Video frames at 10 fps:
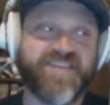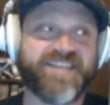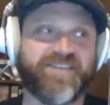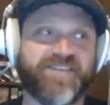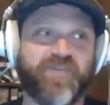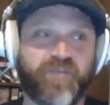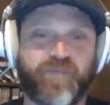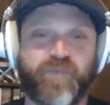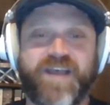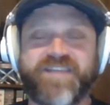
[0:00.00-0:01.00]
that's the
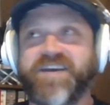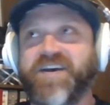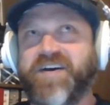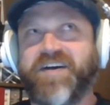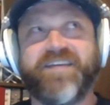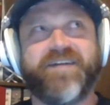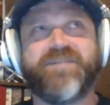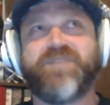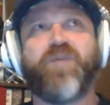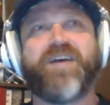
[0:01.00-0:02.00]
northwest, uh, the
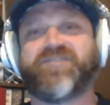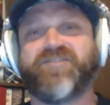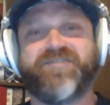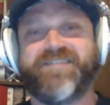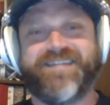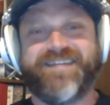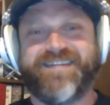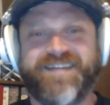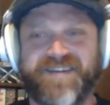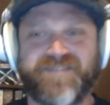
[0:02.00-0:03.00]
midwestern,
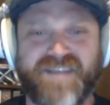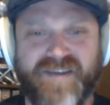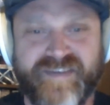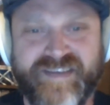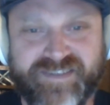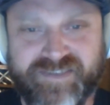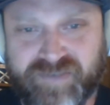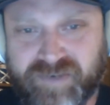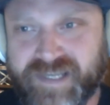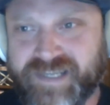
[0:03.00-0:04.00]
and you know, southeast
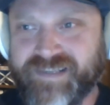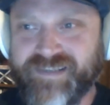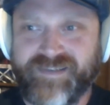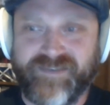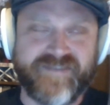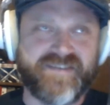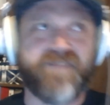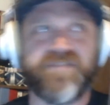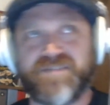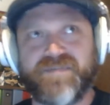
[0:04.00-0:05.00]
Detroit or
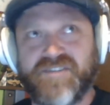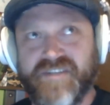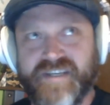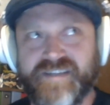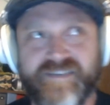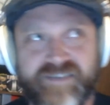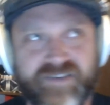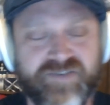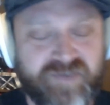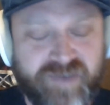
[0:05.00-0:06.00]
southeast Michigan, the
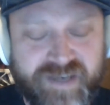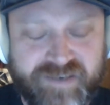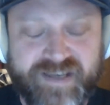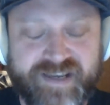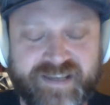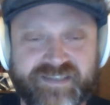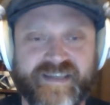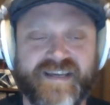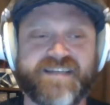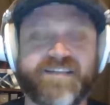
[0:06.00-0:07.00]
Detroiter in us
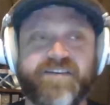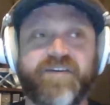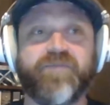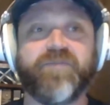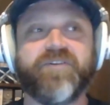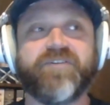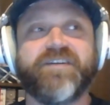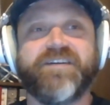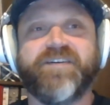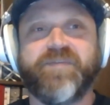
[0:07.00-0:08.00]
that you know we're
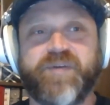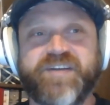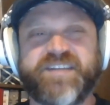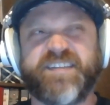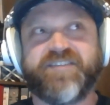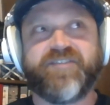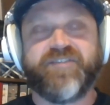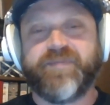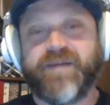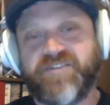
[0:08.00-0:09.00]
pretty
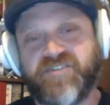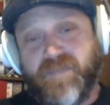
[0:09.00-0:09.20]
cynical about just